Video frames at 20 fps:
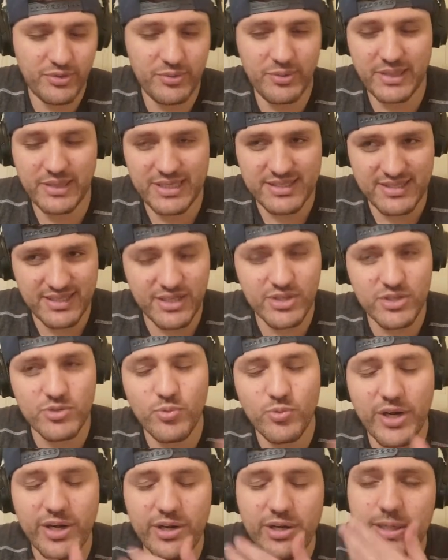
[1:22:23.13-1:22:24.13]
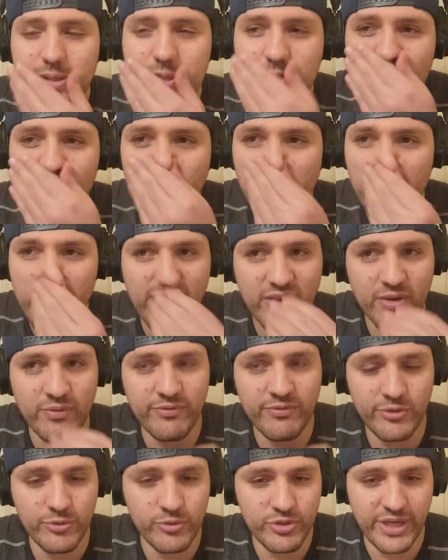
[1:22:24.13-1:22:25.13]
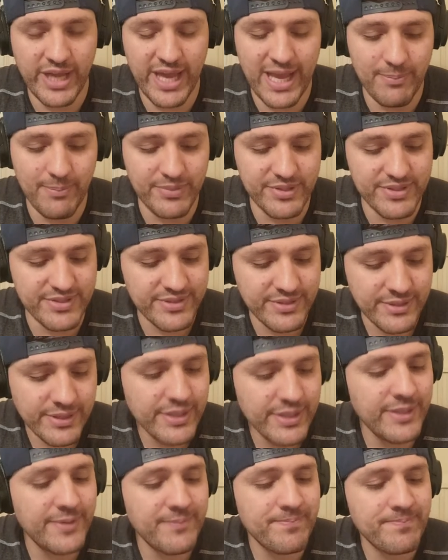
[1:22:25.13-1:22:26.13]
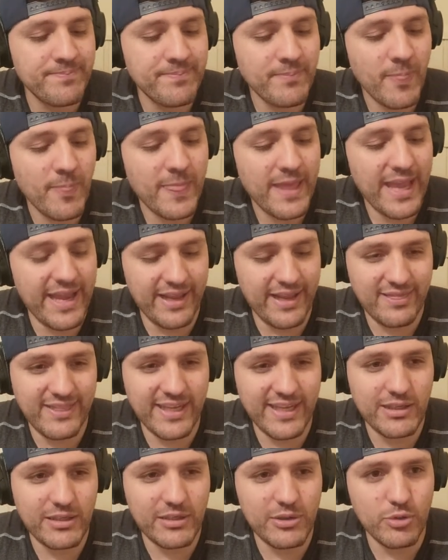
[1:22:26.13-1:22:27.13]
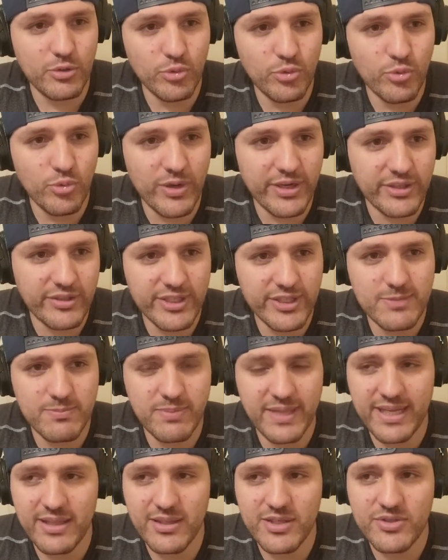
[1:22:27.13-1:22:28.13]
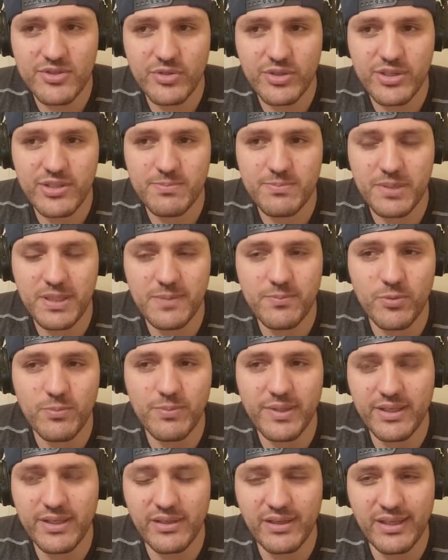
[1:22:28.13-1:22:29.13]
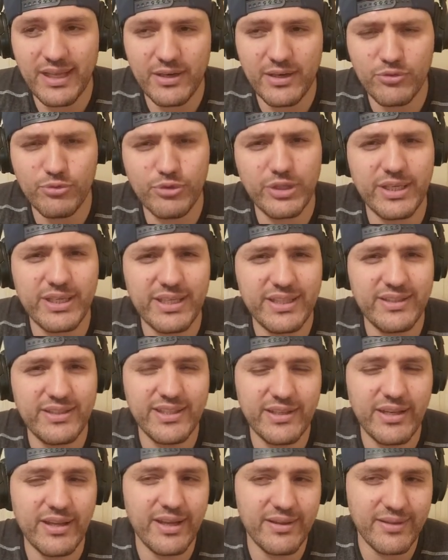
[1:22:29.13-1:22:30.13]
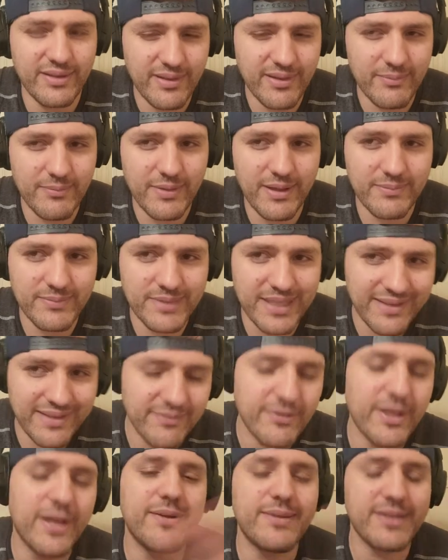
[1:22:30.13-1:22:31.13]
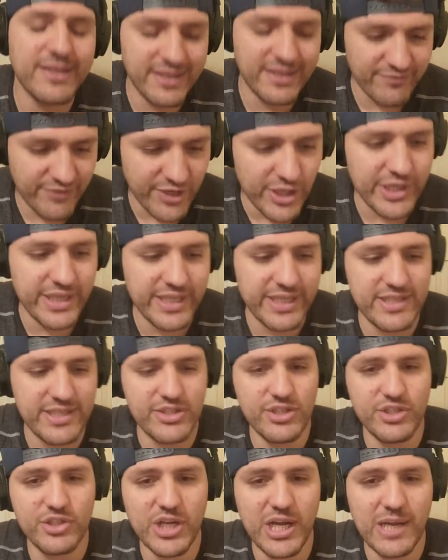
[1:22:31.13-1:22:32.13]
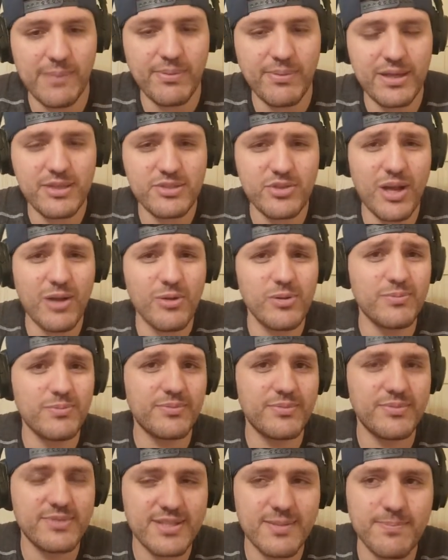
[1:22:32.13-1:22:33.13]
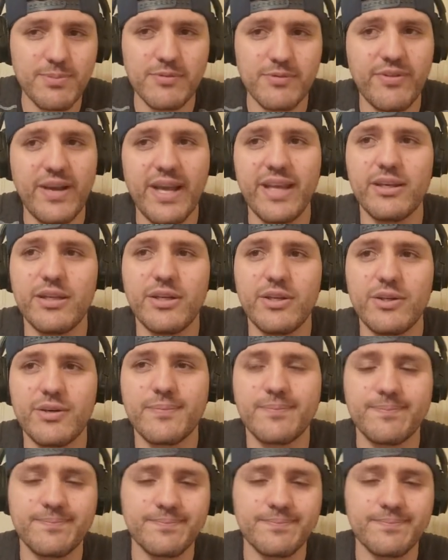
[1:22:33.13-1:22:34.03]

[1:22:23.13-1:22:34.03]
because here's where here's where the confusion happens. And I think Lou wanted to explain this to his people, but I don't think he did a, a, a, a very easy job. So I'll simplify it here.